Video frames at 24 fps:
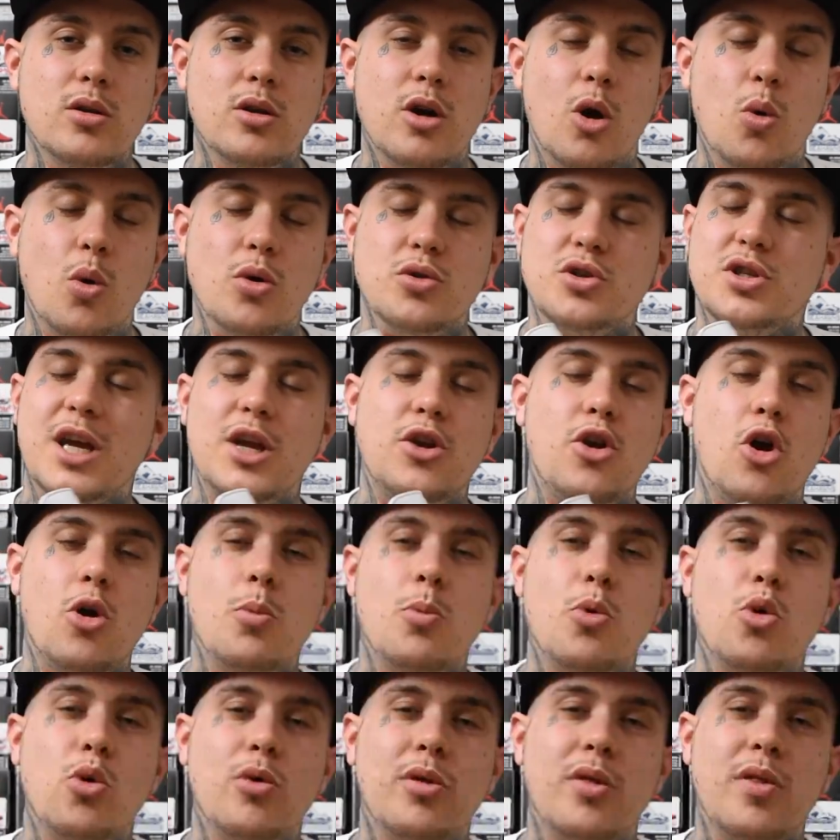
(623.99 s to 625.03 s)
I won't say no
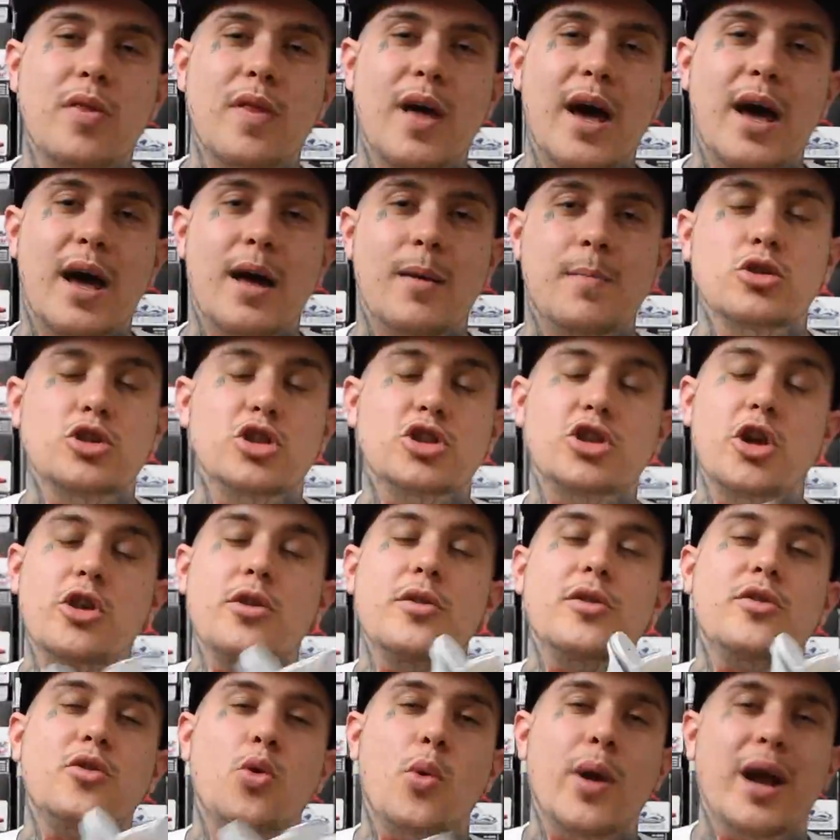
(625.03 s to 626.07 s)
more than that. I'll just show you
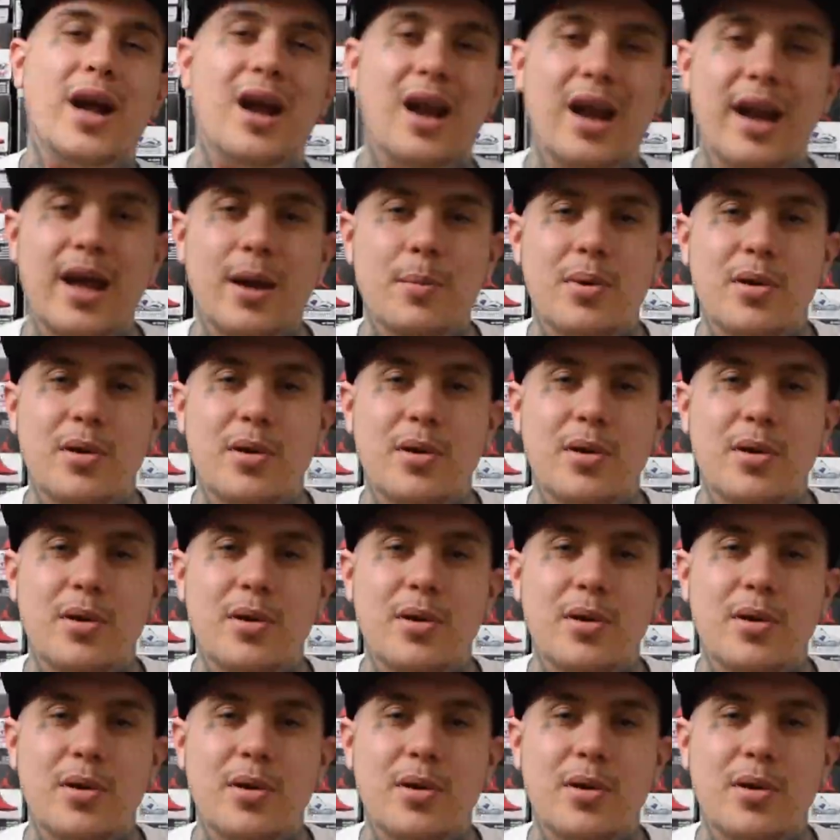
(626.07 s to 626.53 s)
the quick clip.